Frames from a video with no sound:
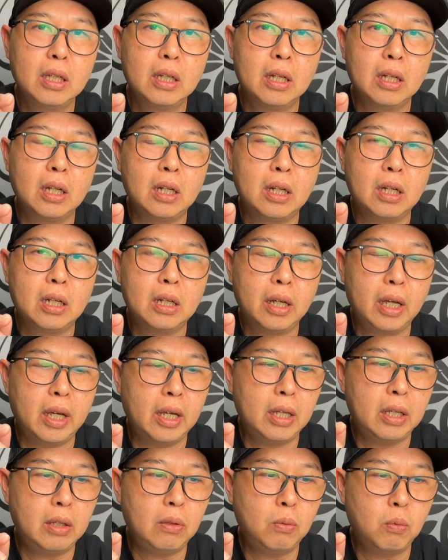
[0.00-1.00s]

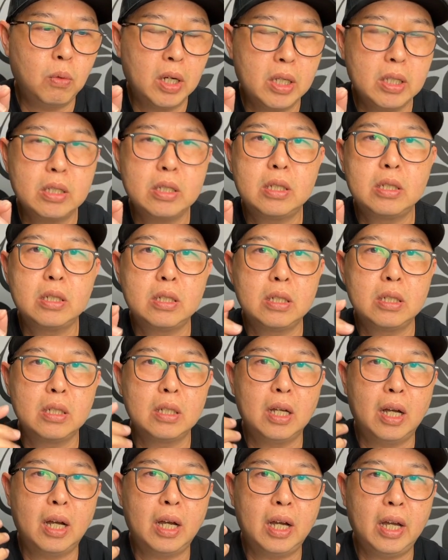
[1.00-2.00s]
And once
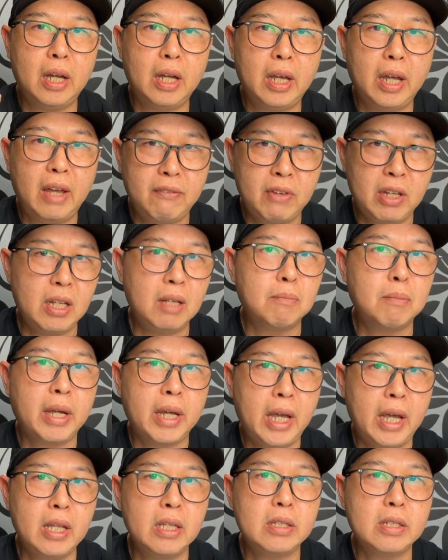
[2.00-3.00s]
I have it in my
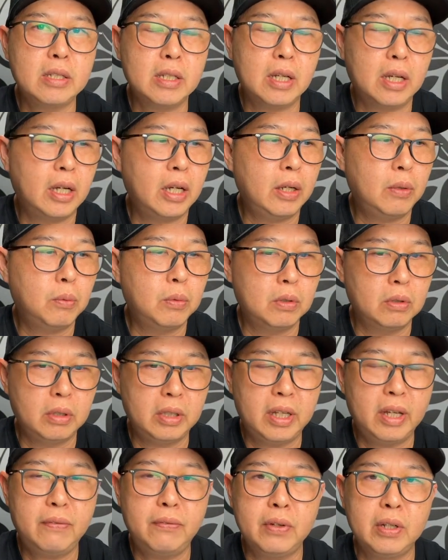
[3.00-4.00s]
hands, I will
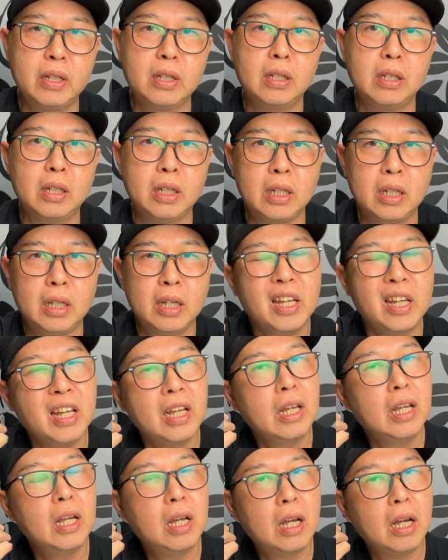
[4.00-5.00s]
definitely
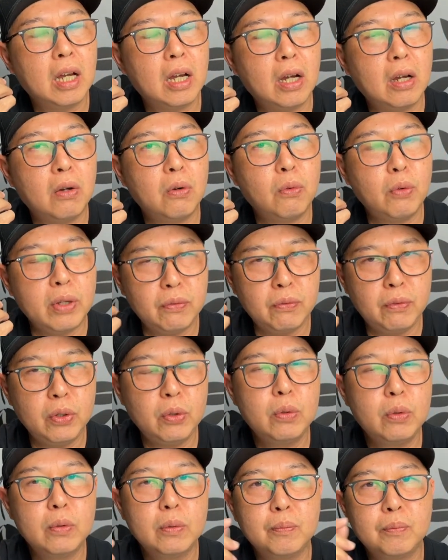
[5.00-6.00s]

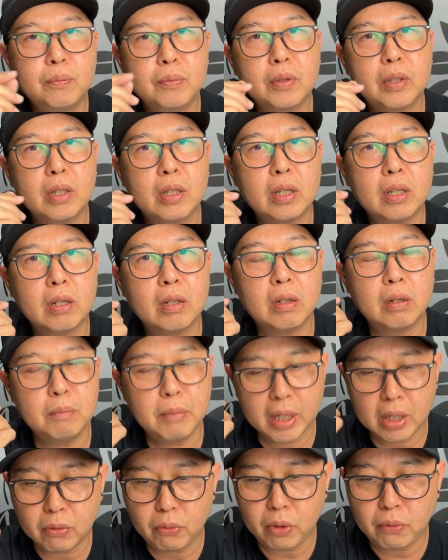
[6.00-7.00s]

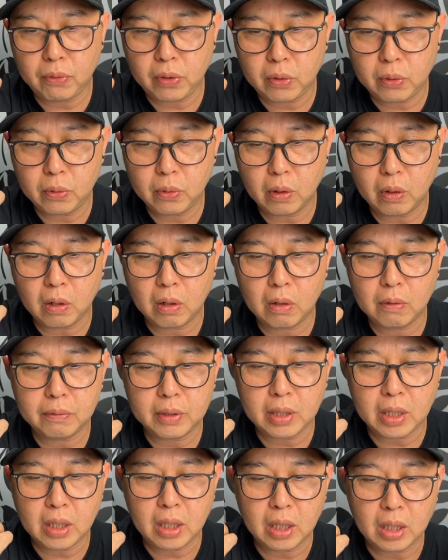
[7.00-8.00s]
make a review
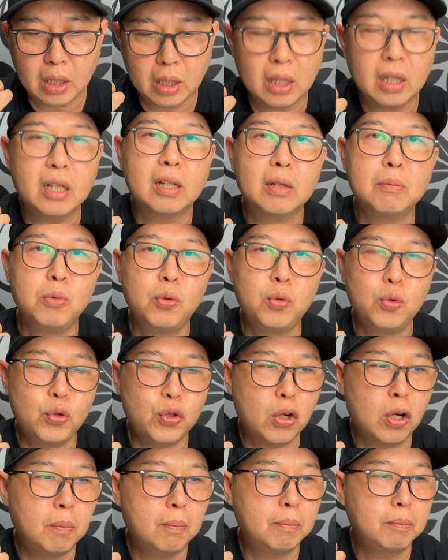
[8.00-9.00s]
of the
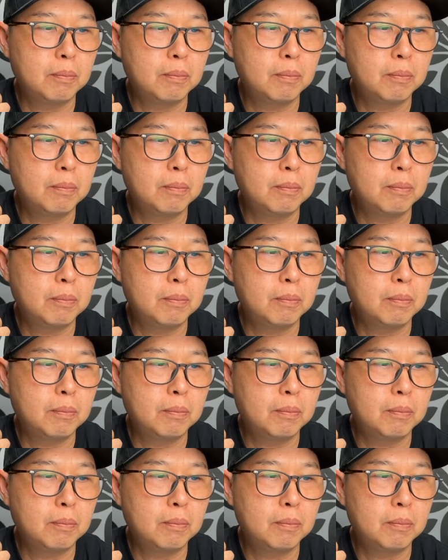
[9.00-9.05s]
Moondrop